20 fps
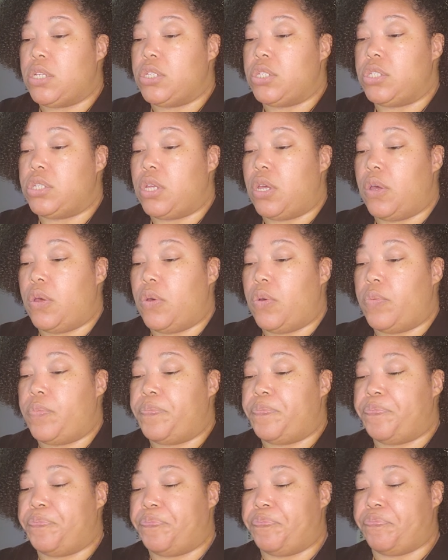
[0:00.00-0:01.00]
So
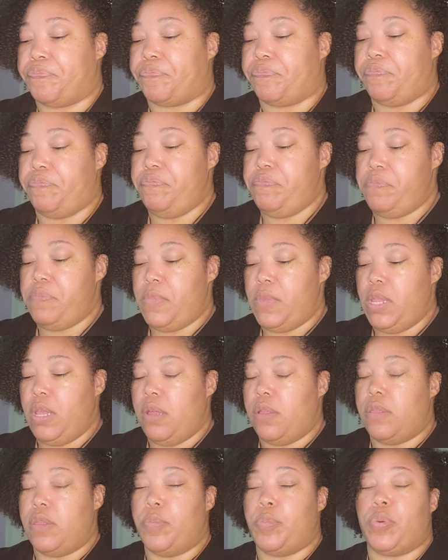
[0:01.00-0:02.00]

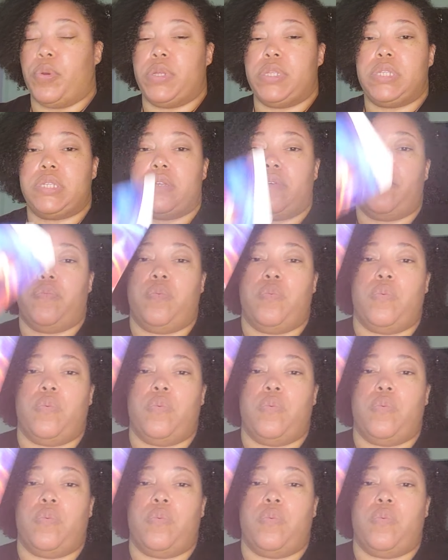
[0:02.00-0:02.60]
the Prince of